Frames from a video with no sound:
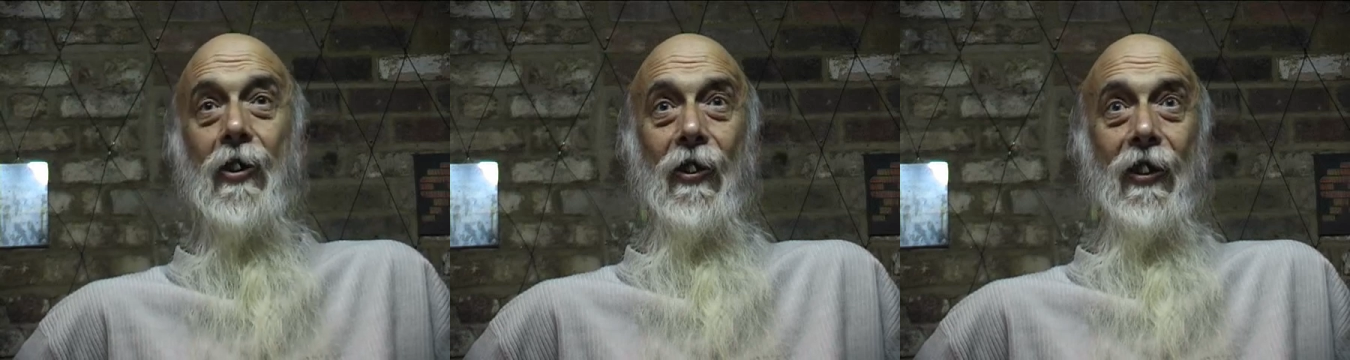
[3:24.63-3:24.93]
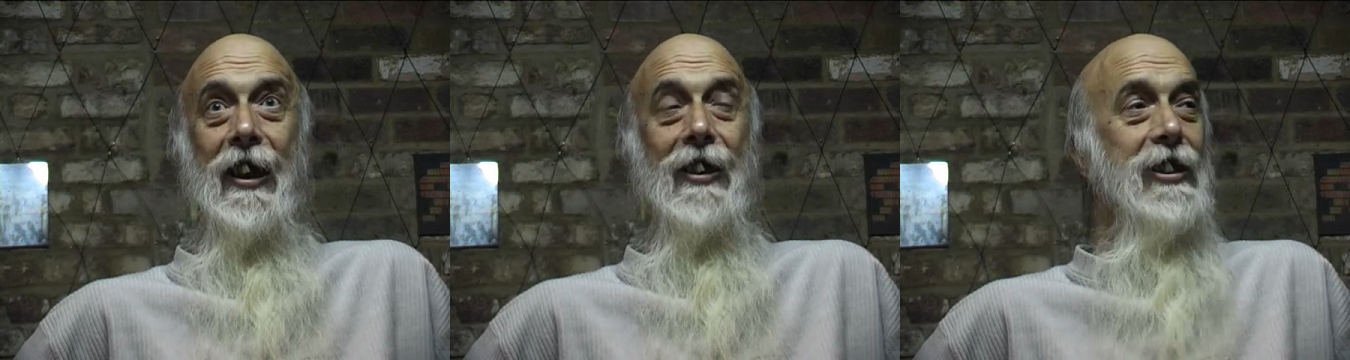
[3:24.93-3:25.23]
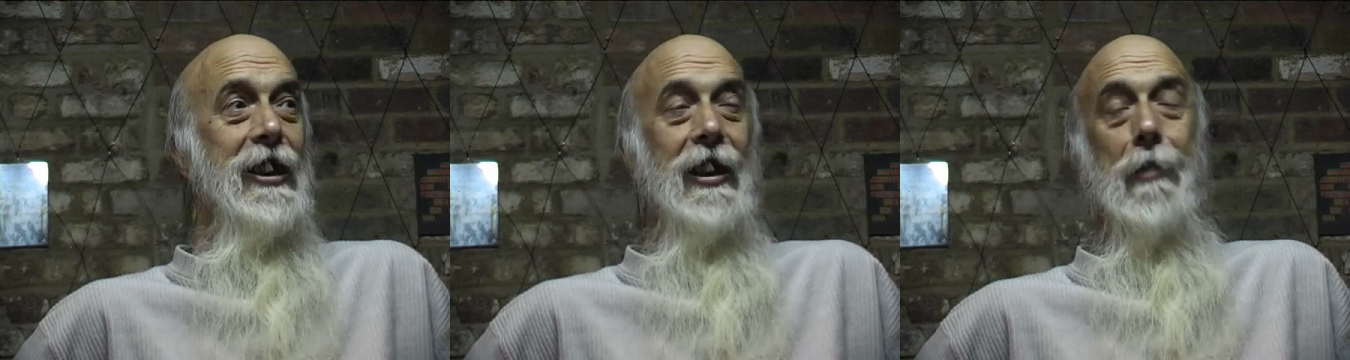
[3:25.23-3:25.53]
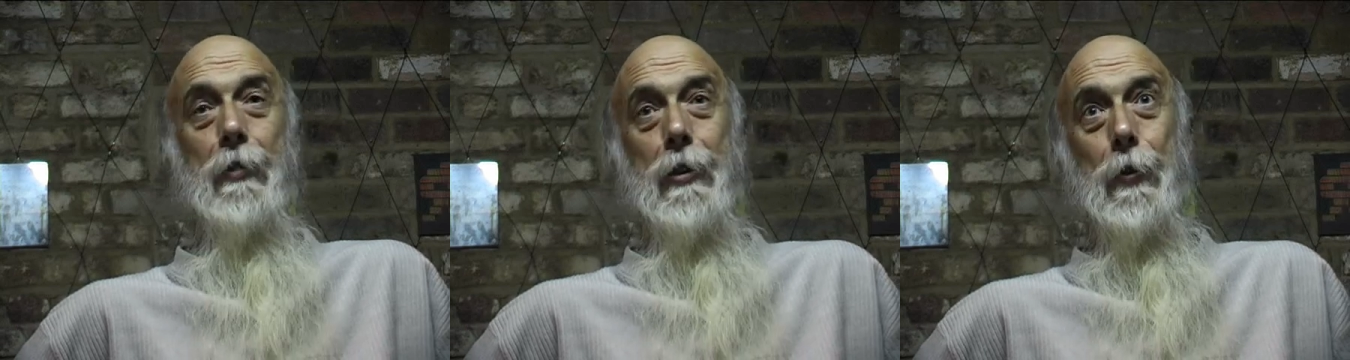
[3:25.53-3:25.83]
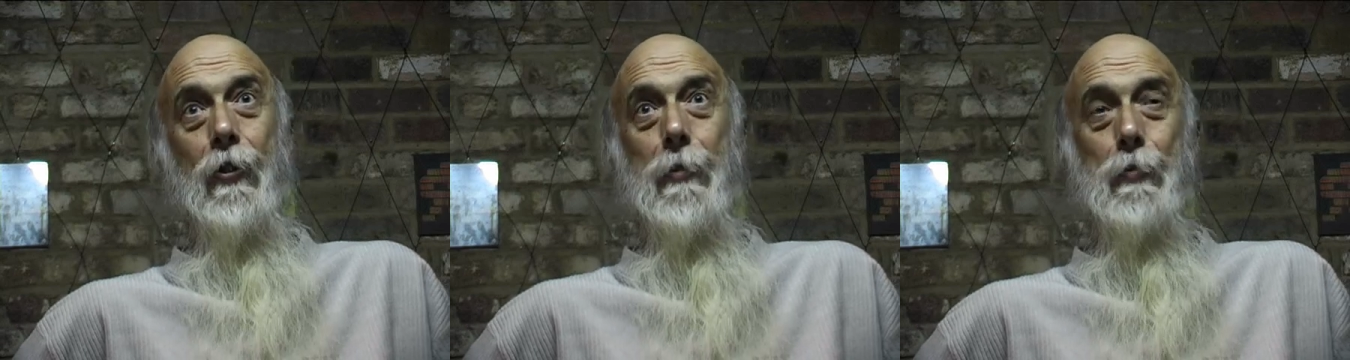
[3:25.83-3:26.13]
I think it's incumbent
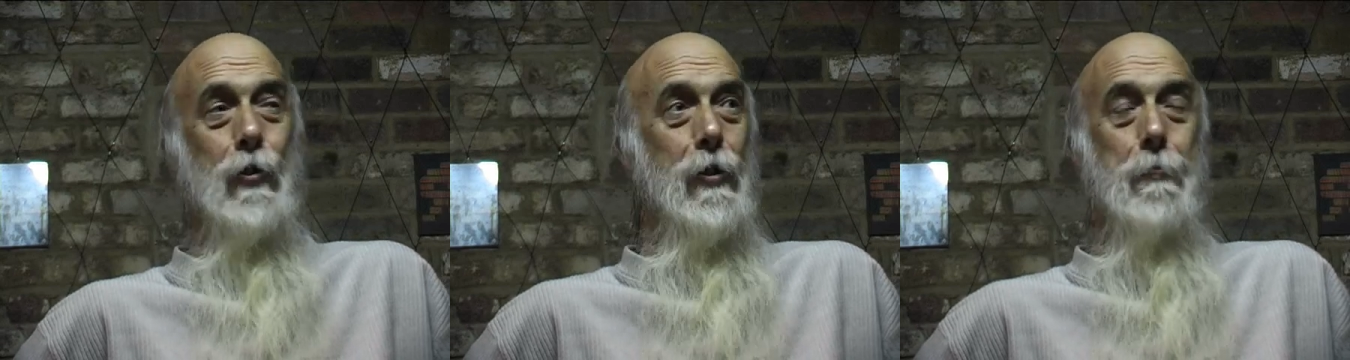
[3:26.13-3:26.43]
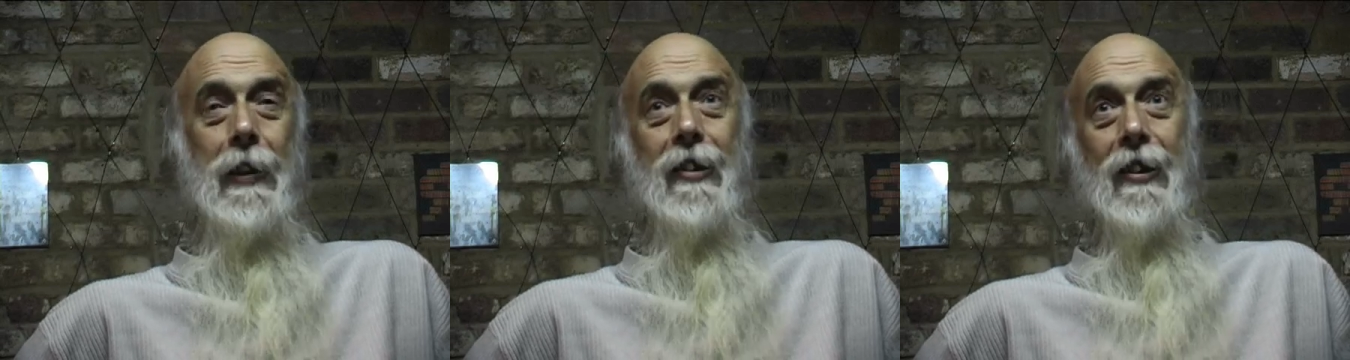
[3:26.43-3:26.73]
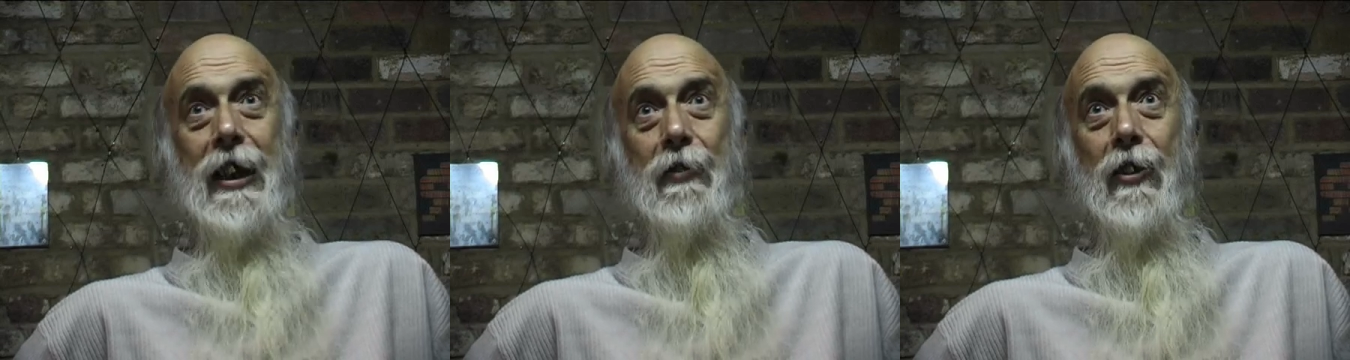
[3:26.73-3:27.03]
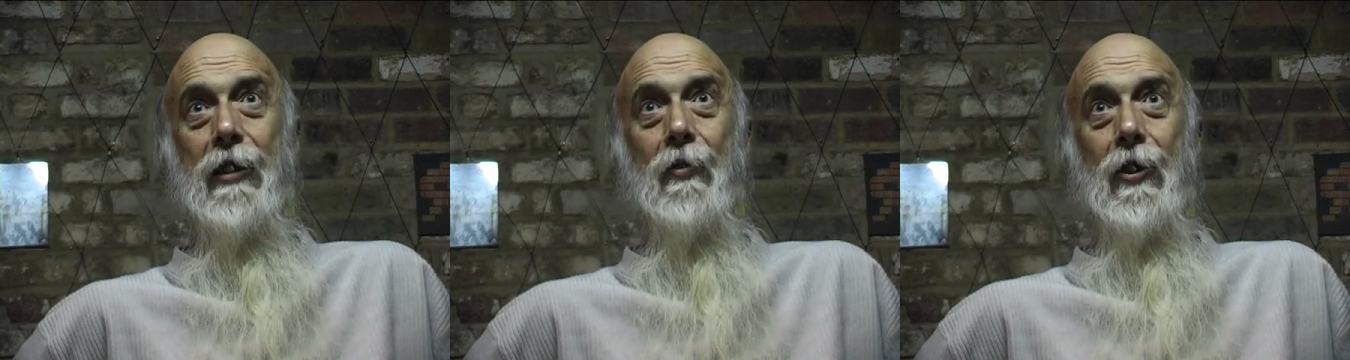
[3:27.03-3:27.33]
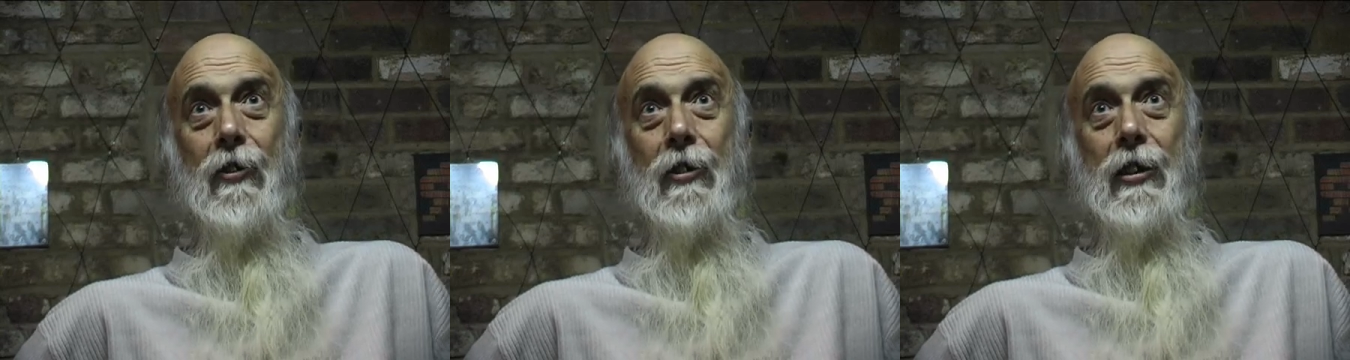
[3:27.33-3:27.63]
upon them to admit that they got it
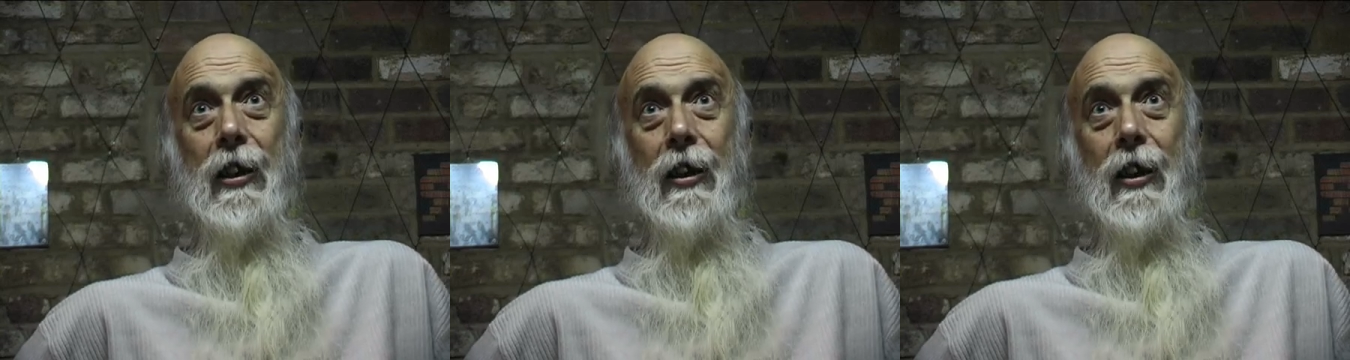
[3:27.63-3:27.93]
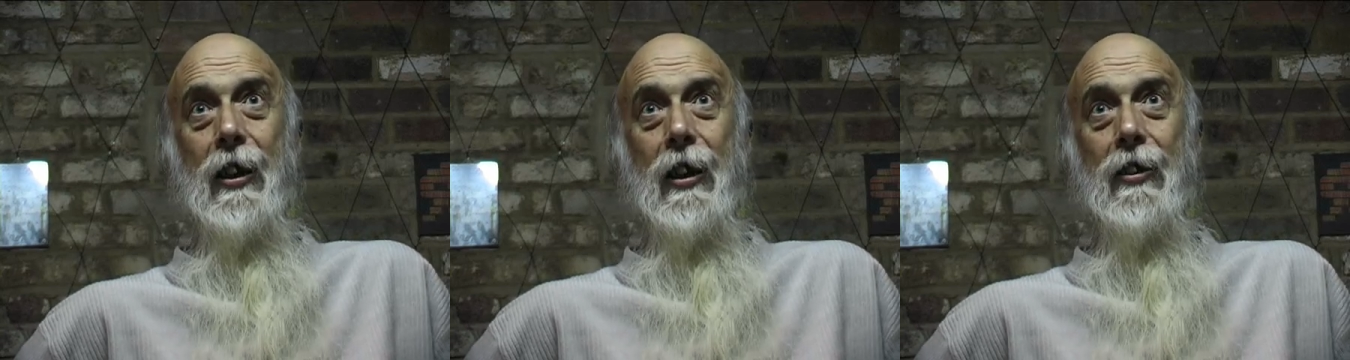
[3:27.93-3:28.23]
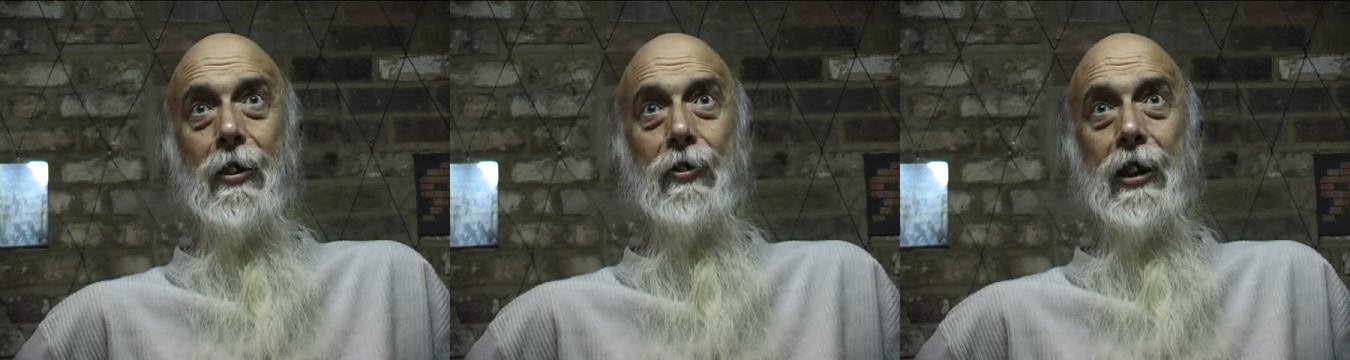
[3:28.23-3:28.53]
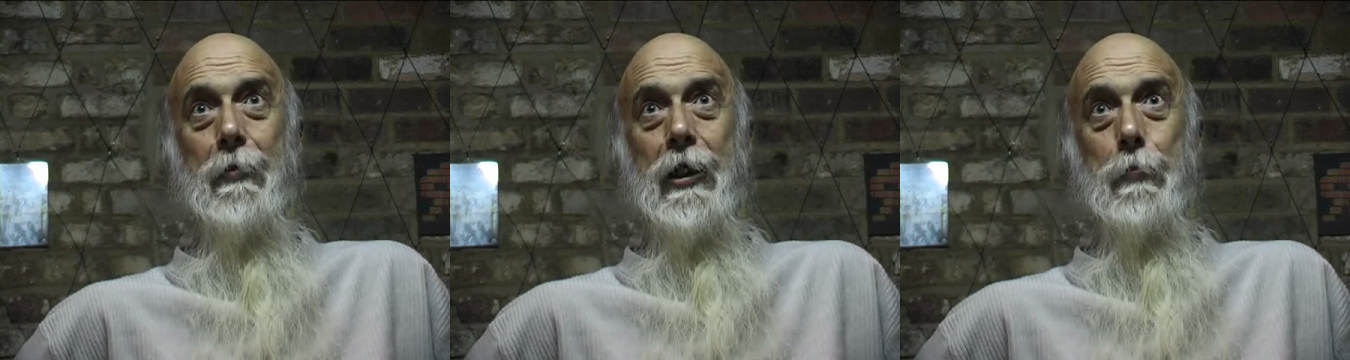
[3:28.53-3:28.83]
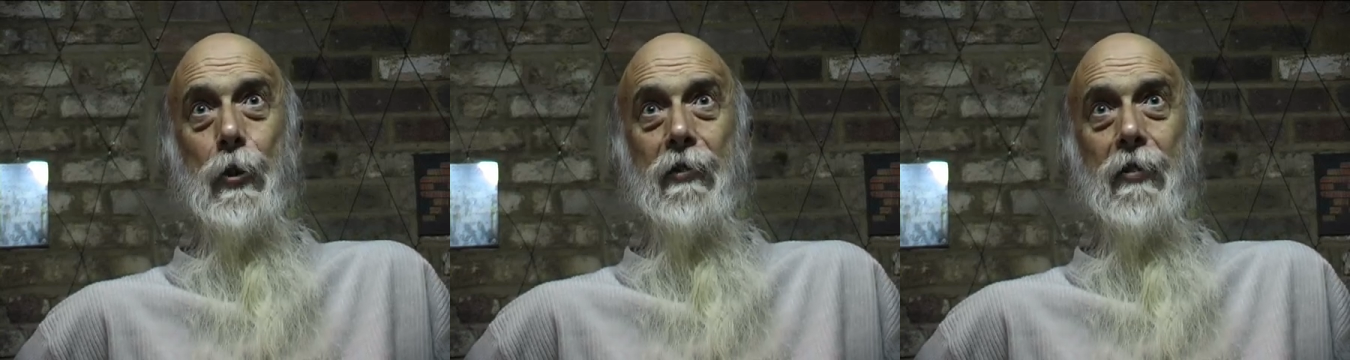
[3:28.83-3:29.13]
wrong and do something to
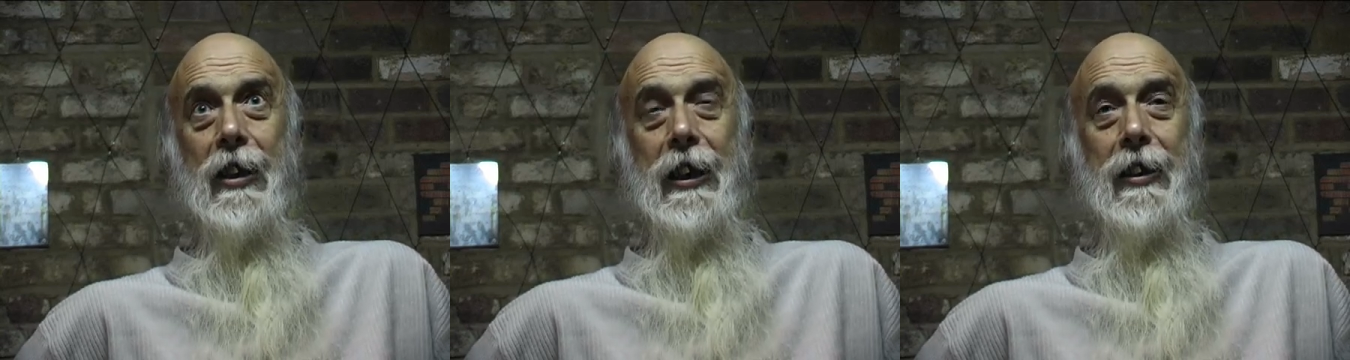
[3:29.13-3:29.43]
put it right.